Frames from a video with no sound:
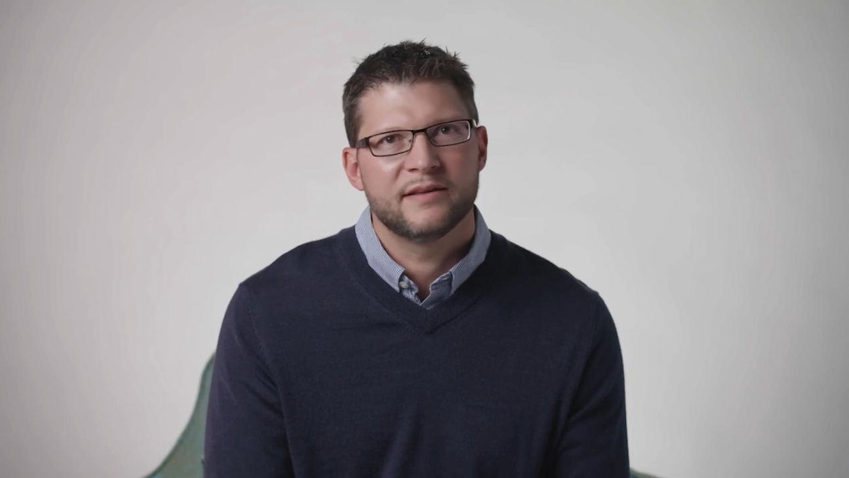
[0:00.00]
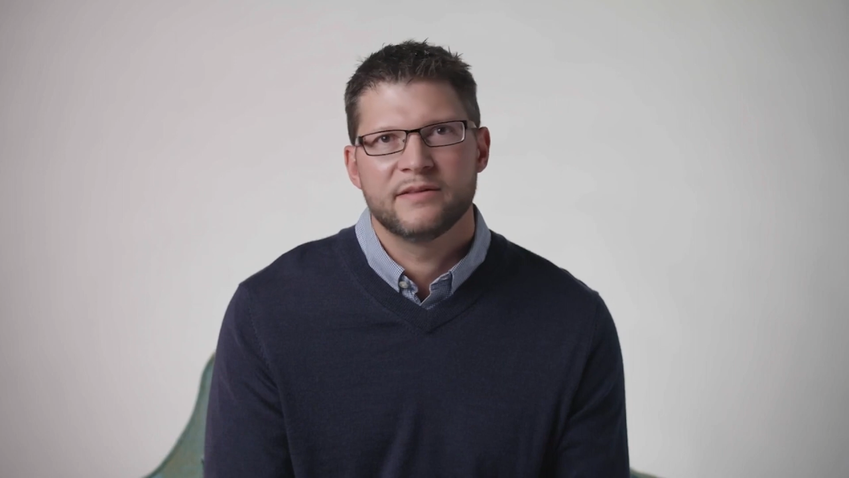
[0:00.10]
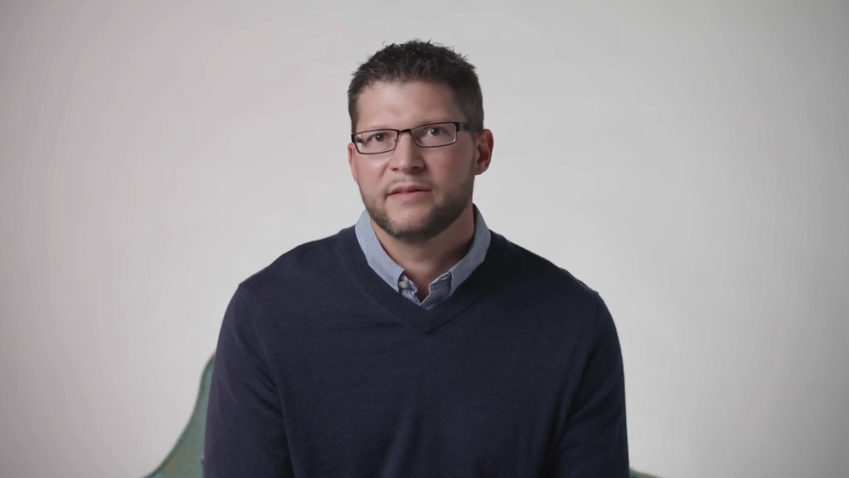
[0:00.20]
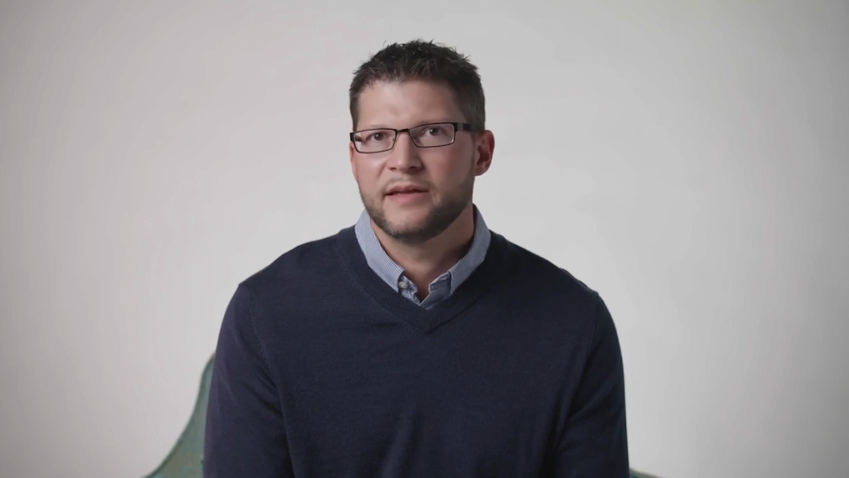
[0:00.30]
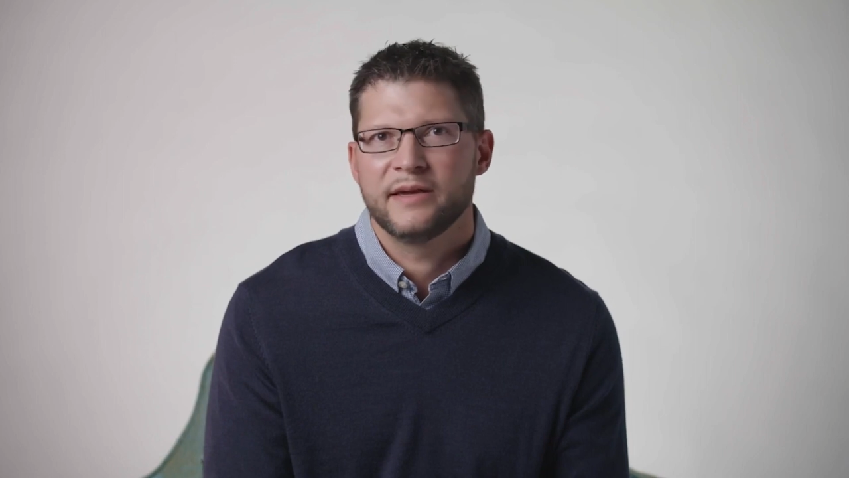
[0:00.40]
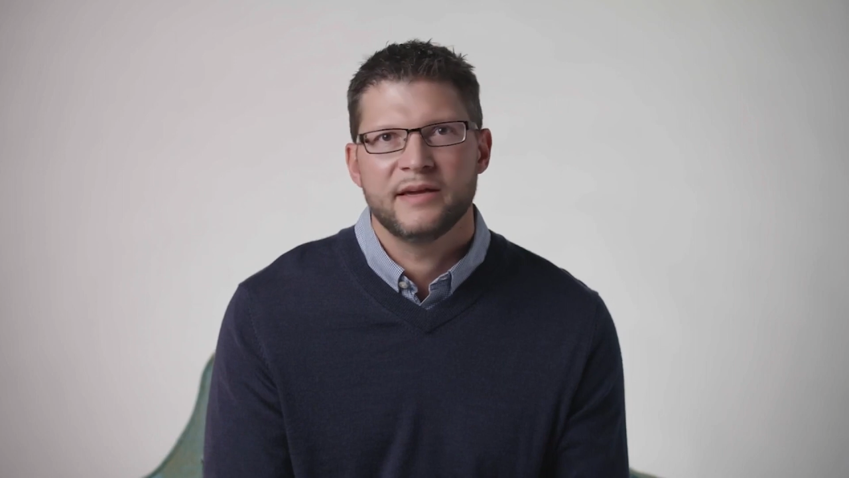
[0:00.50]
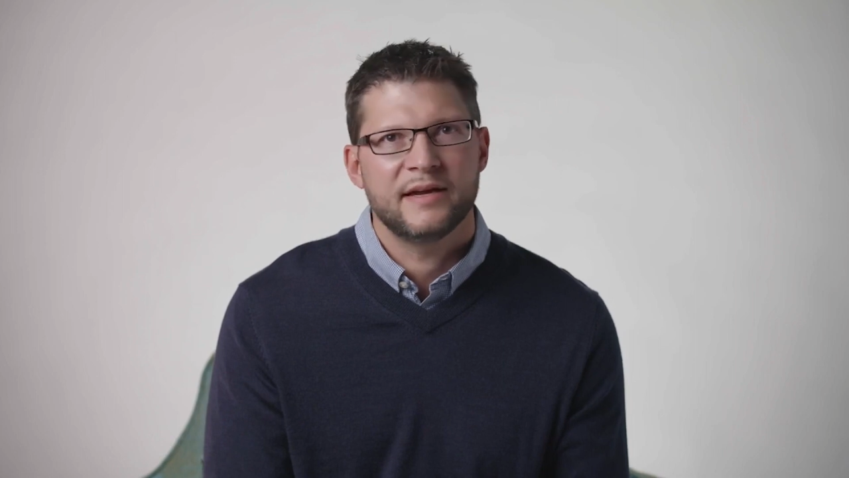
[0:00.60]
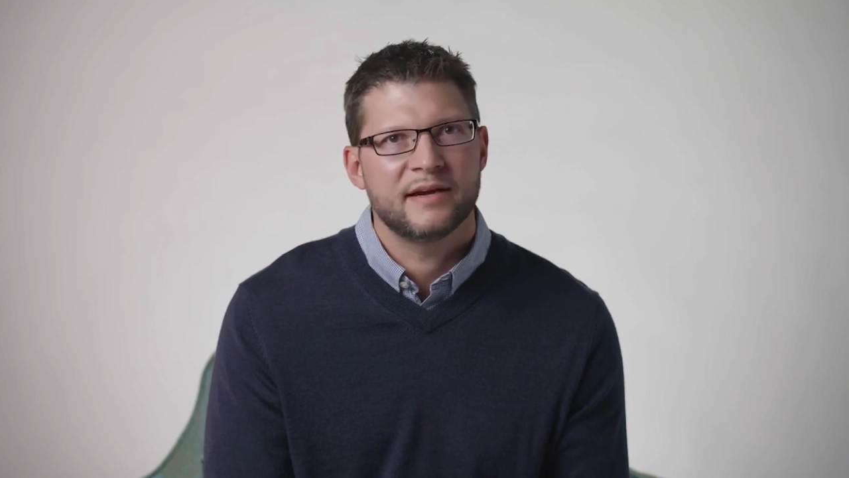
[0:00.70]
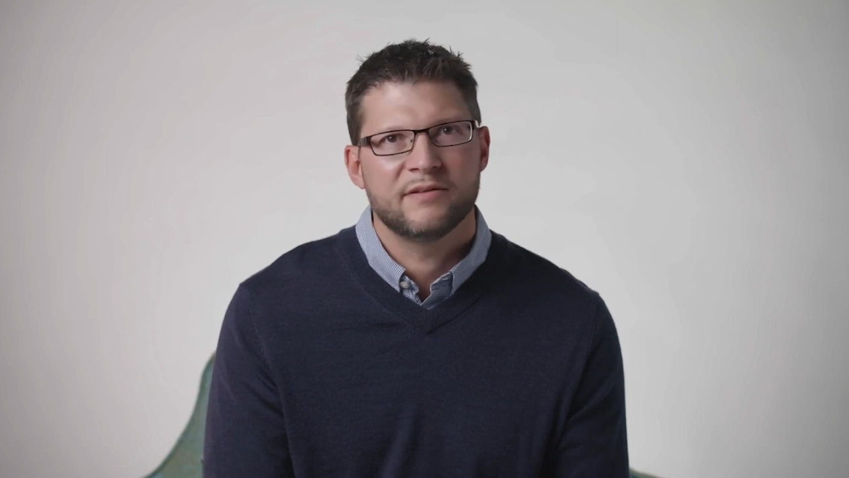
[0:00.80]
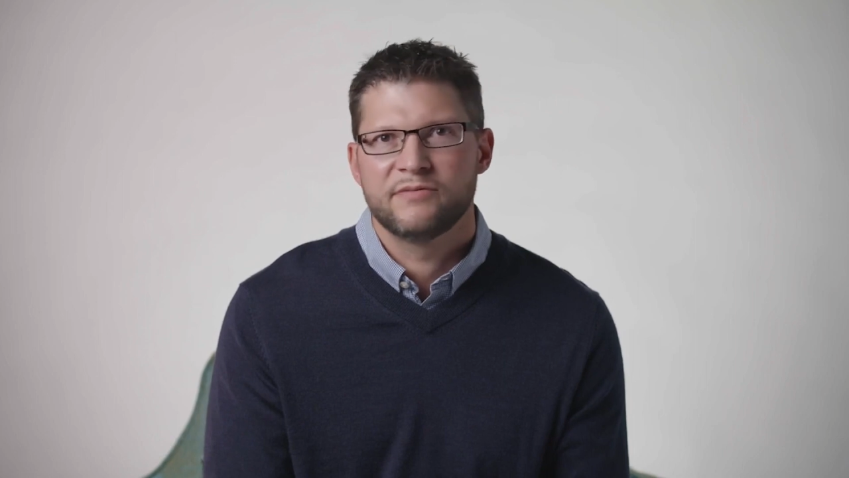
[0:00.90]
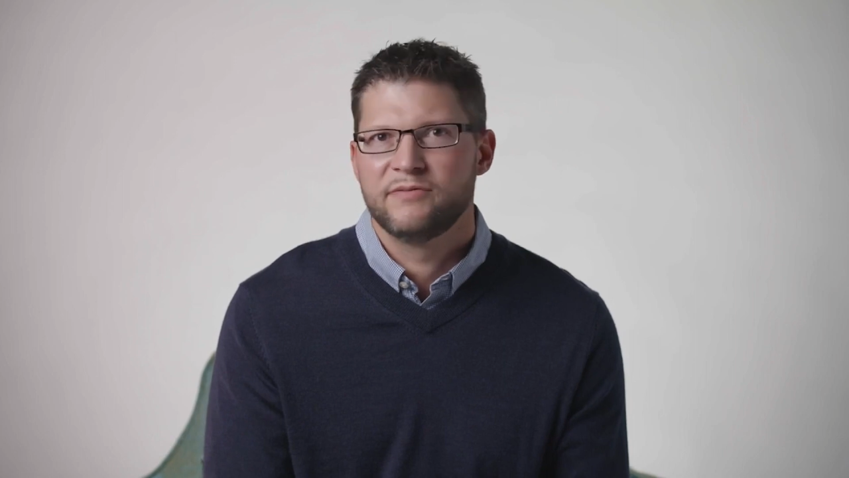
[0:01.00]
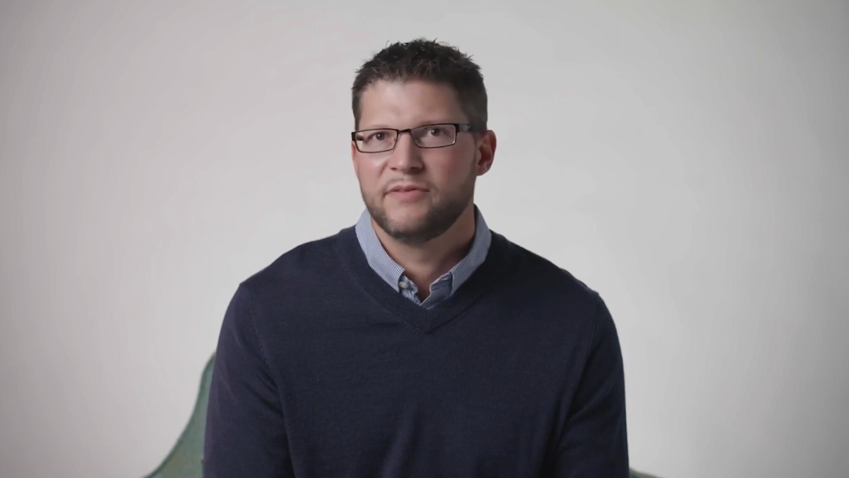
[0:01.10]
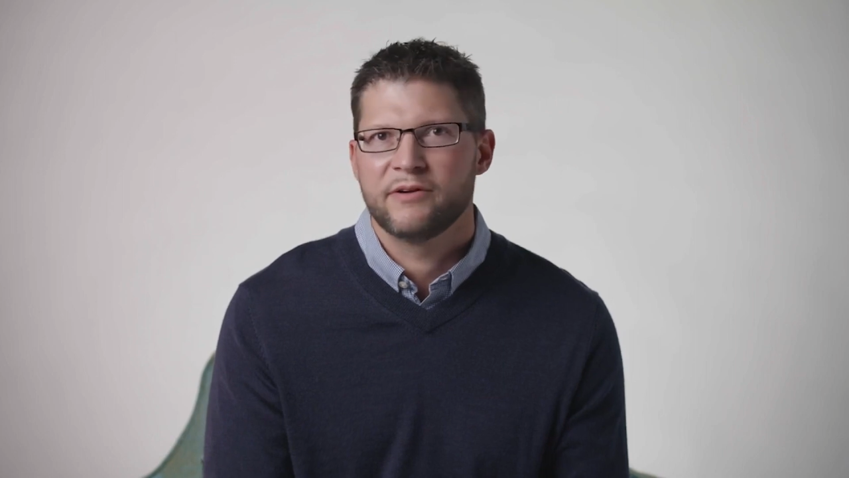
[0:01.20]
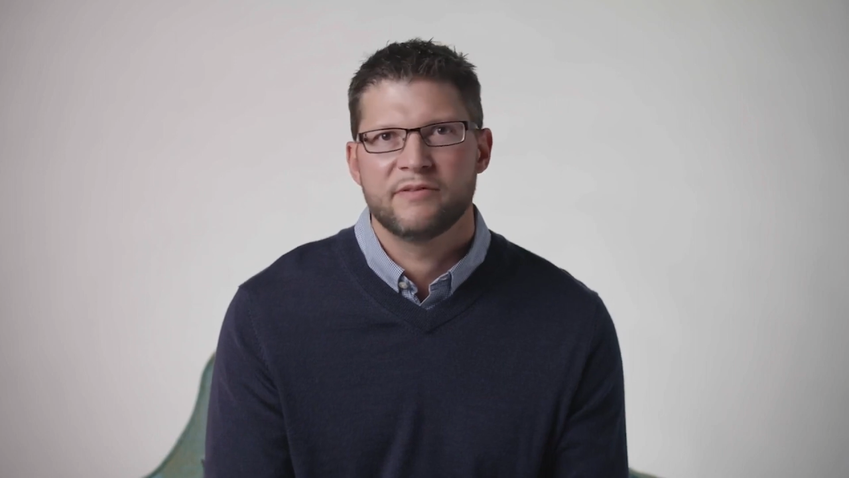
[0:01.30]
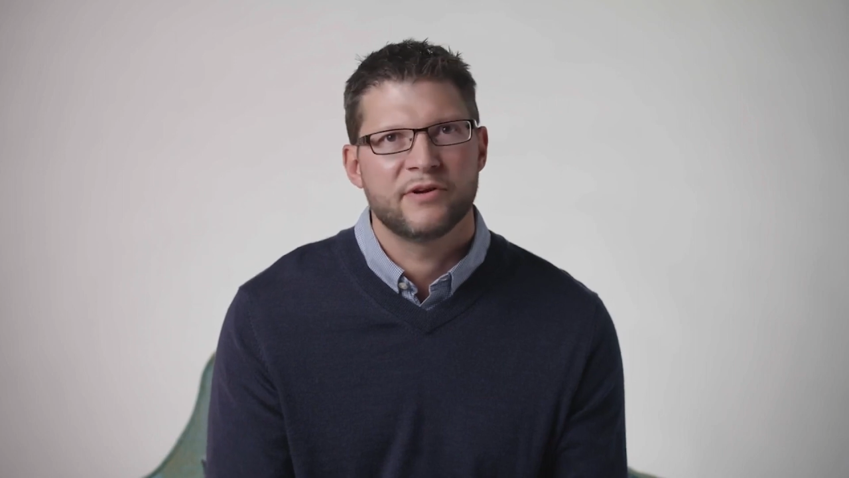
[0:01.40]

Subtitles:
and they have very,